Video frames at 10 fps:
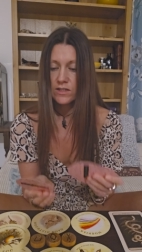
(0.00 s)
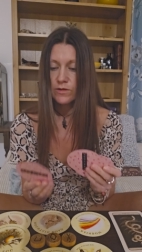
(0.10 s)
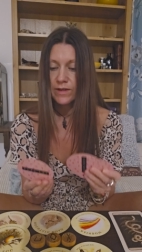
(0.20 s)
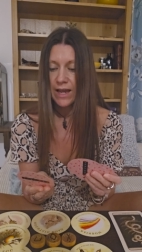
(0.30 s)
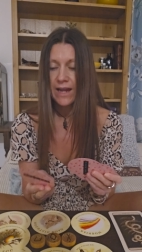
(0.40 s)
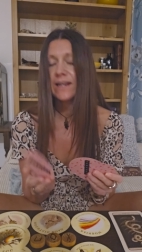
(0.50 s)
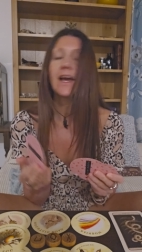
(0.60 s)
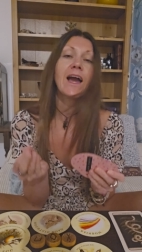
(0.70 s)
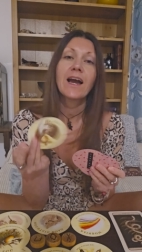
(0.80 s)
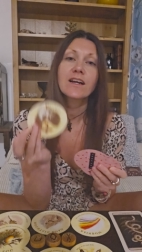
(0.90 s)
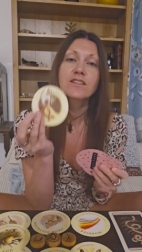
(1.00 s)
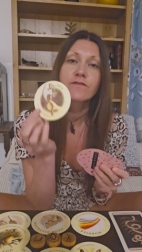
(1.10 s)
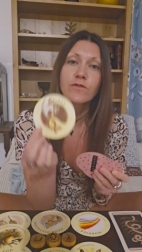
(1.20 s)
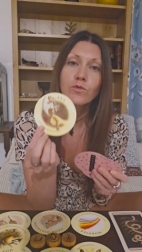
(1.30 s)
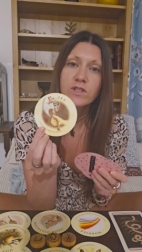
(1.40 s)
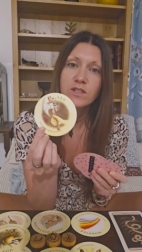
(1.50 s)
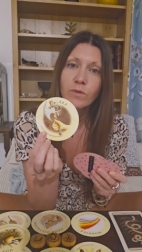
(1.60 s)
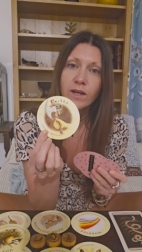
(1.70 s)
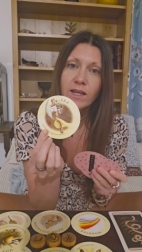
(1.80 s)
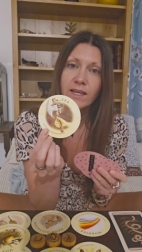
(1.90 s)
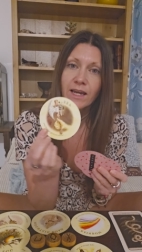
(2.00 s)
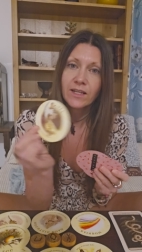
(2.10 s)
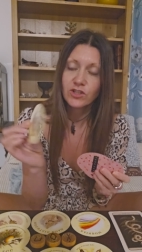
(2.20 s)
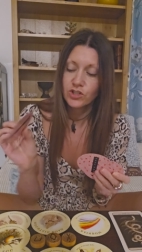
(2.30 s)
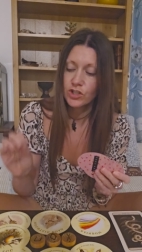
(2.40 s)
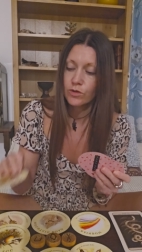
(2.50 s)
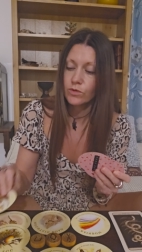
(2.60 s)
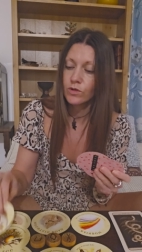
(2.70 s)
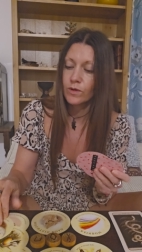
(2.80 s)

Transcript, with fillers: so again, acts forces working against you.